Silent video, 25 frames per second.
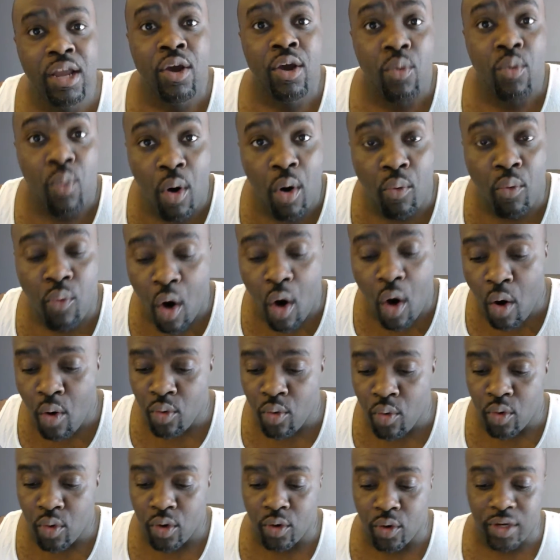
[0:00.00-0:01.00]
Well, Raw
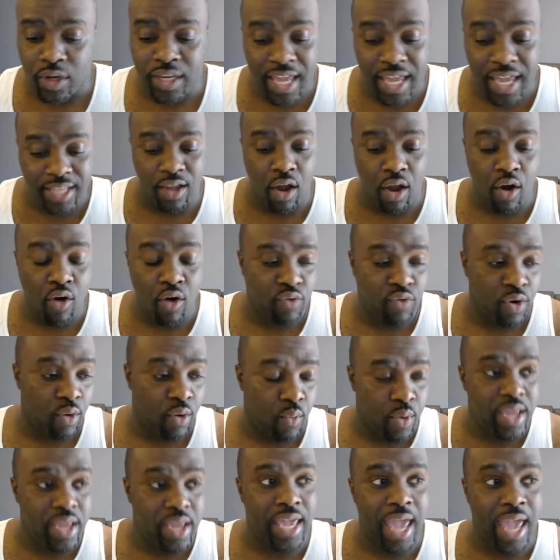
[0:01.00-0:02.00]
kicked off with a
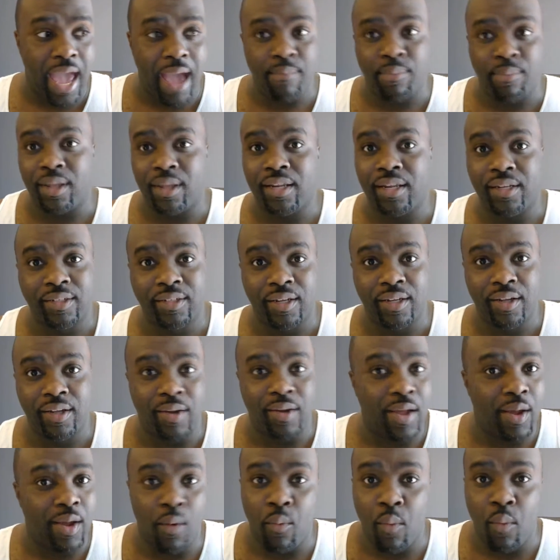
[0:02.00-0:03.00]
recap of,
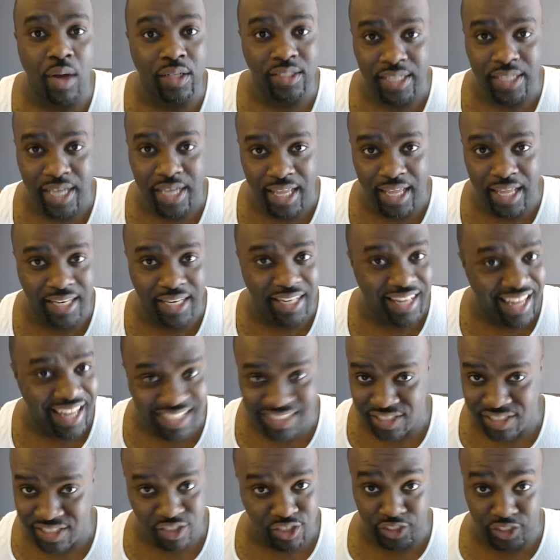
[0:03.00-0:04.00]
once again,
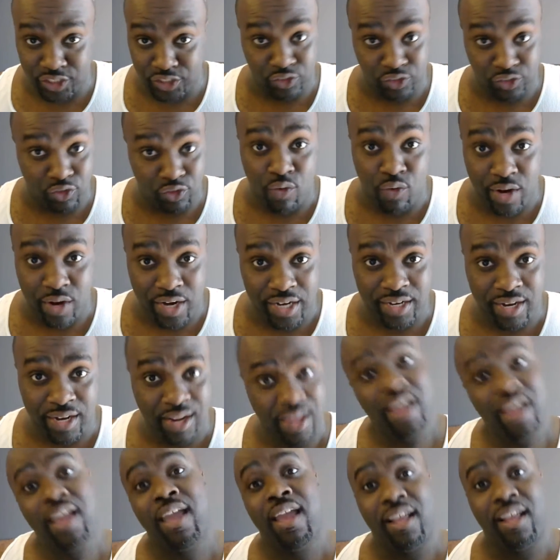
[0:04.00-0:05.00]
Lesnar destroying
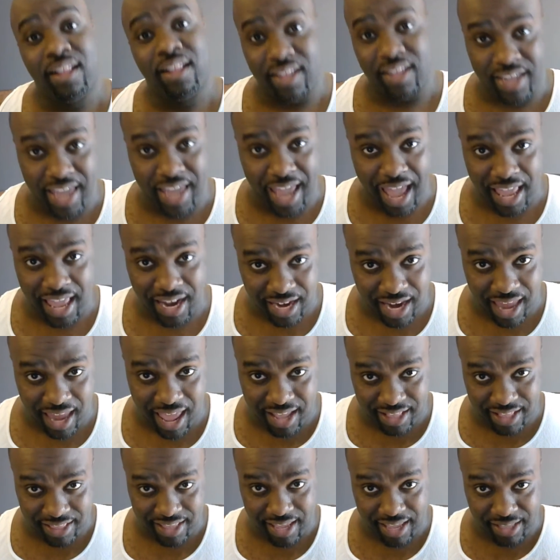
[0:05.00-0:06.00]
the
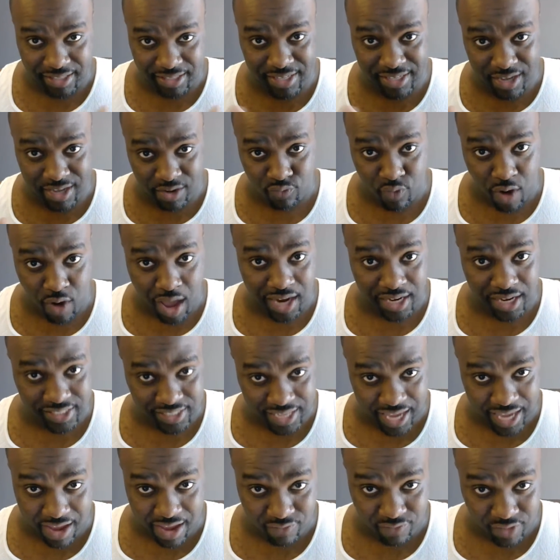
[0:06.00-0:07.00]
Cadillac that Seth Rollins
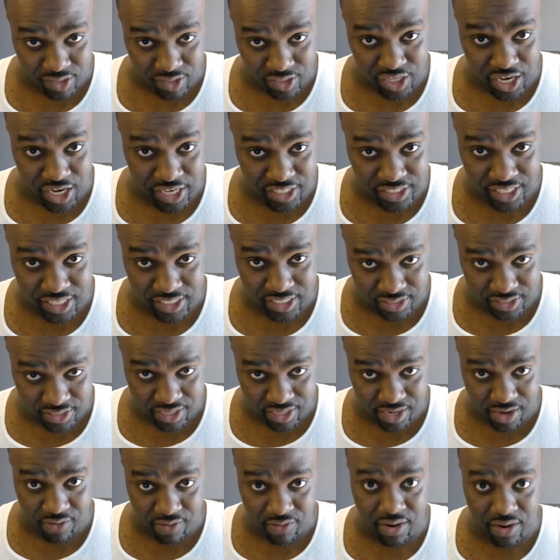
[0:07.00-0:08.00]
gave to J&J
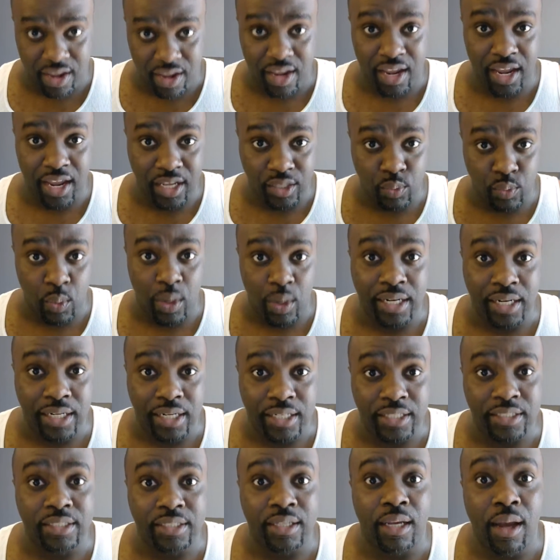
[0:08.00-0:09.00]
Security, as well
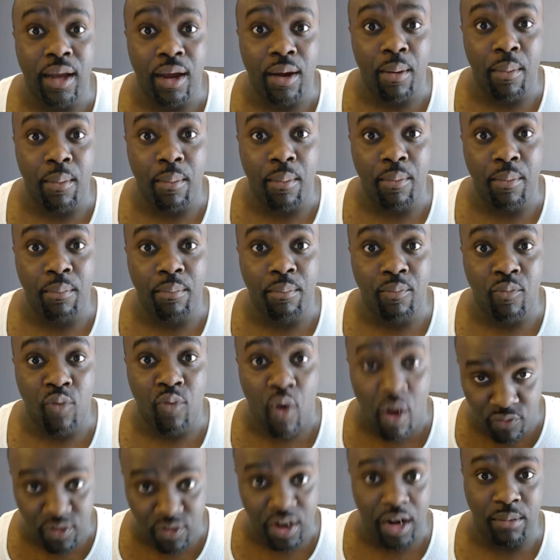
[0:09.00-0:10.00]
as
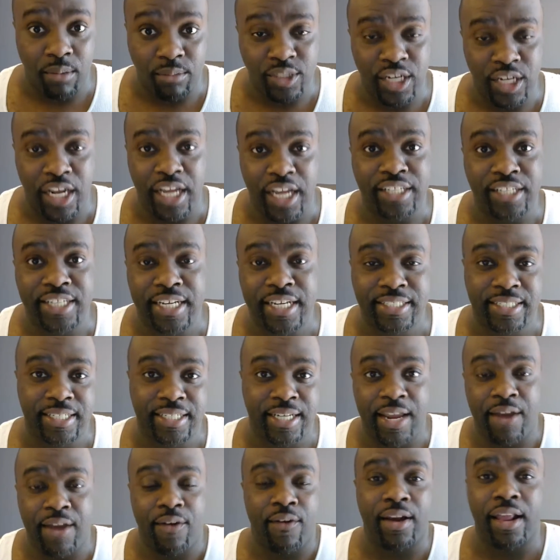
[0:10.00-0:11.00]
roughing up J&J
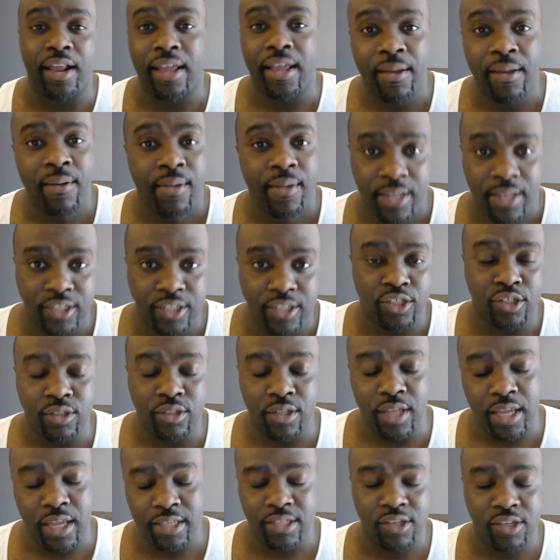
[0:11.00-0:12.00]
Security.
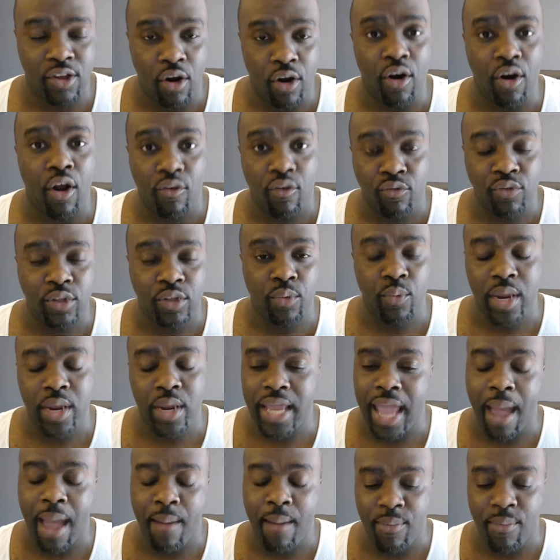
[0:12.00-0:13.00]
They started off with a
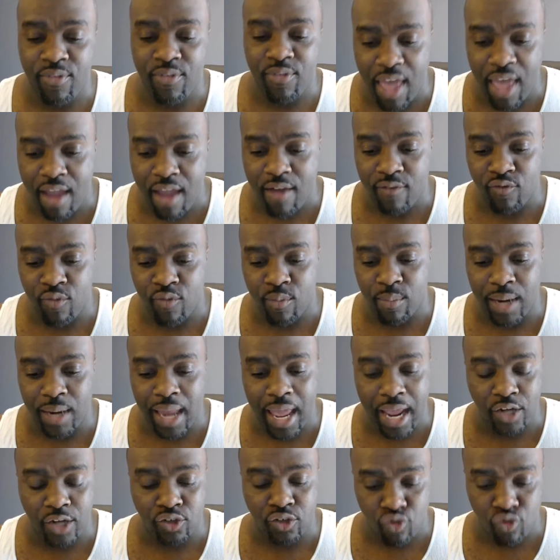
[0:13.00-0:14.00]
recap of that from
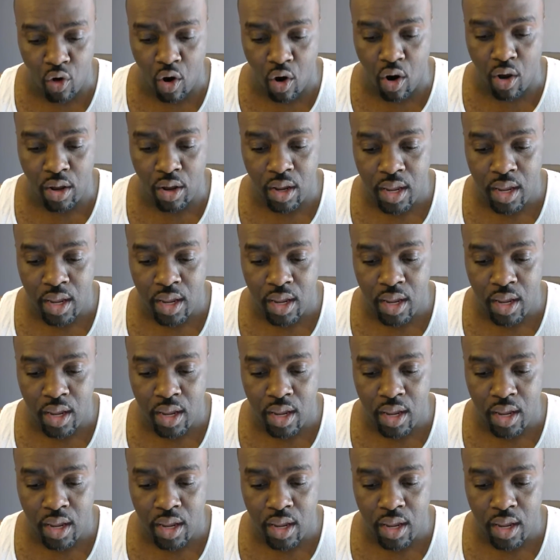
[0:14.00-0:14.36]
last Raw.